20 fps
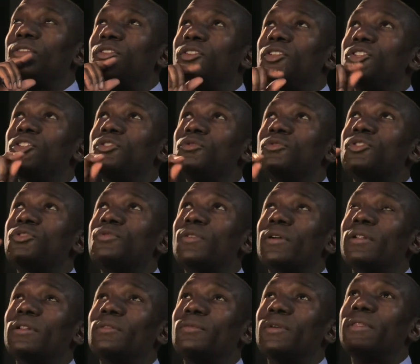did you
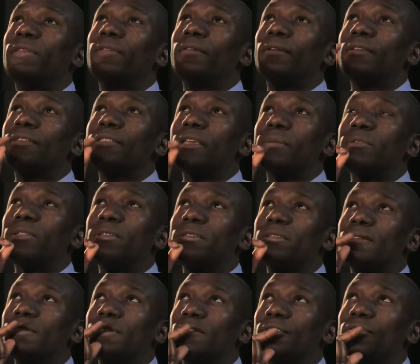struggle with
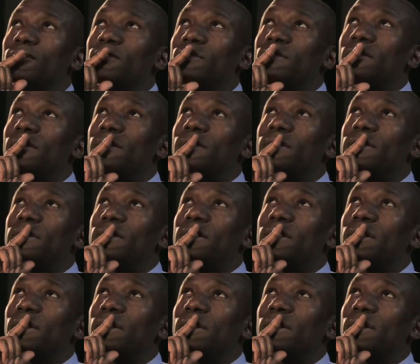acceptance? Is